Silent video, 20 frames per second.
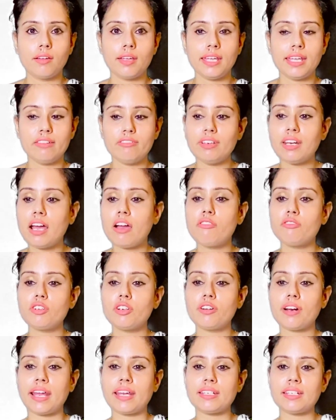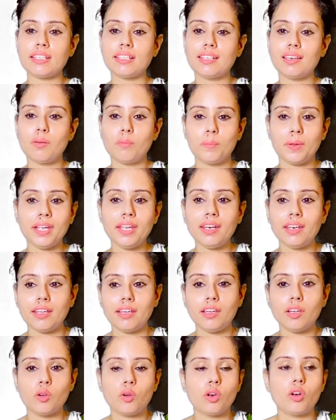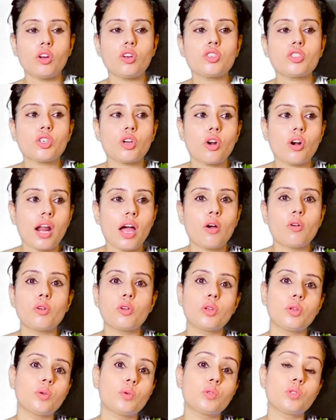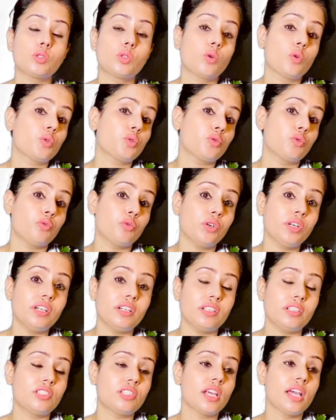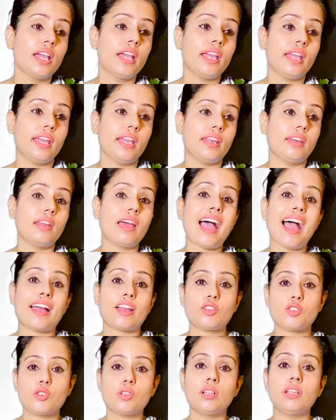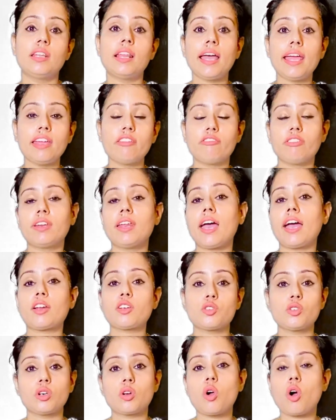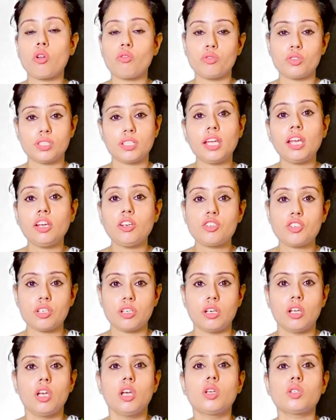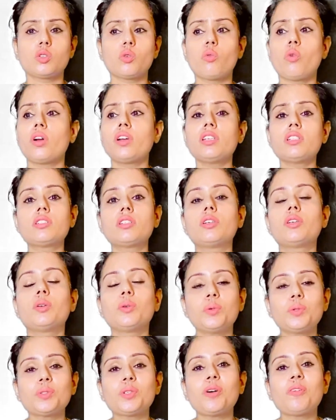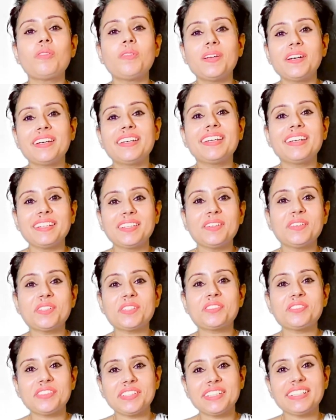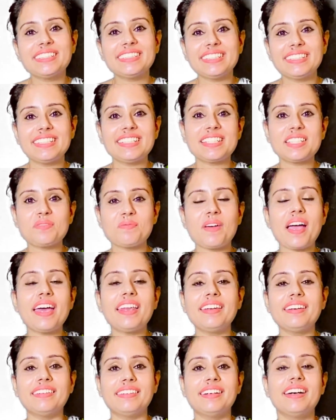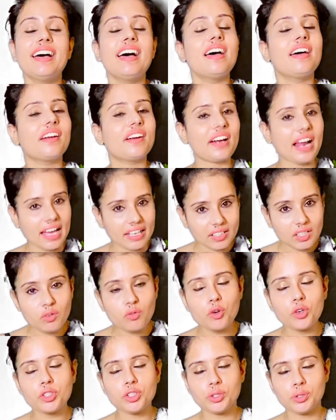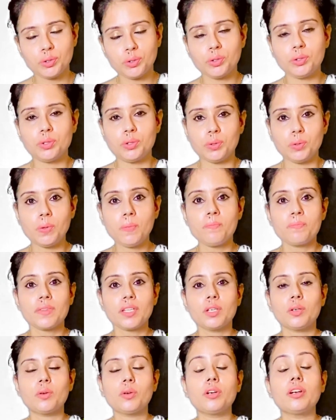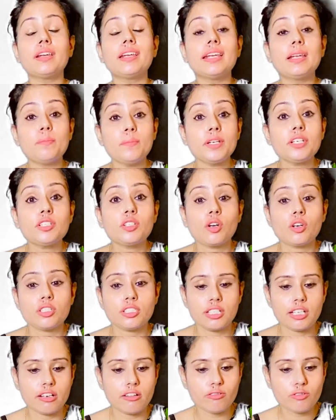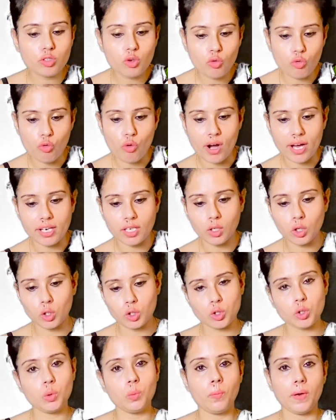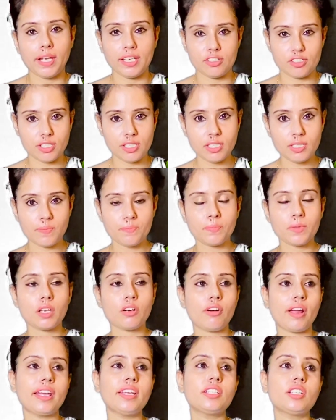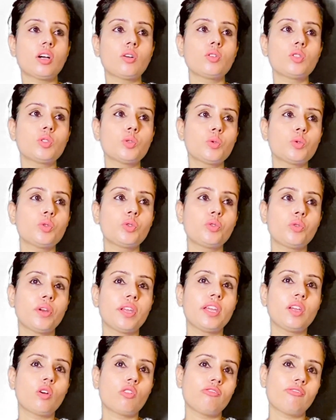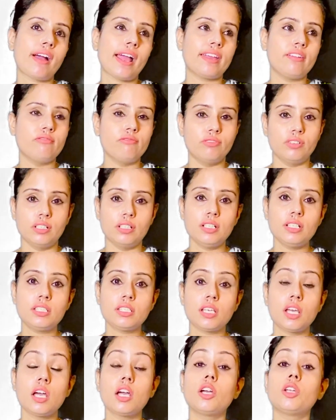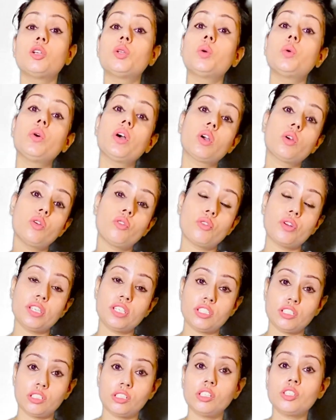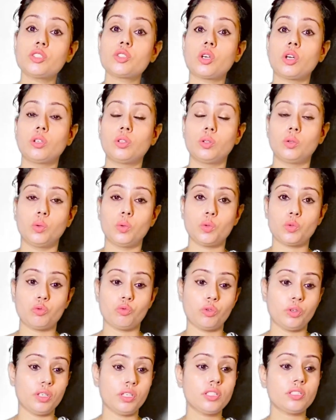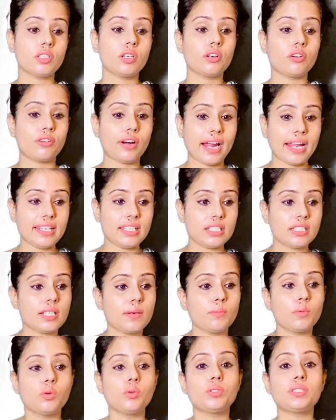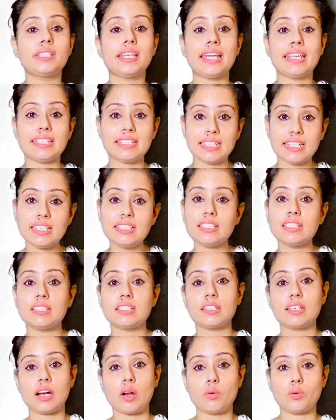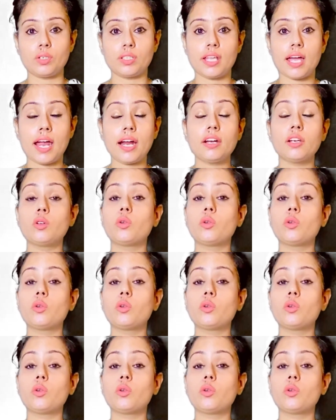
Even after writing their meaning, you're not sure how to use those words in actual life, in actual conversation. So what is the use of learning those words in this manner? Rather, what you could do, you could limit yourself to 1 or 2 pages, write down 2 to 3 or 5 words, do a good research on those words, write some good sentences around that.